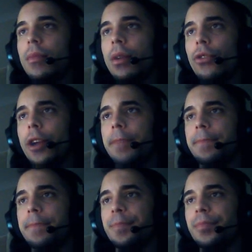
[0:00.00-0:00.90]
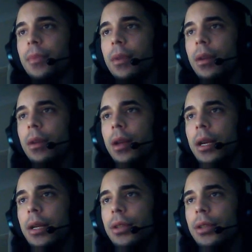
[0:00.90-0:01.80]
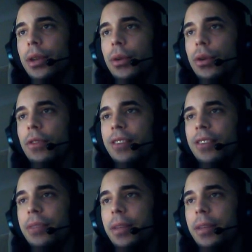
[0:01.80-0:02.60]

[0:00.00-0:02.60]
Right. So here we got a 5-minute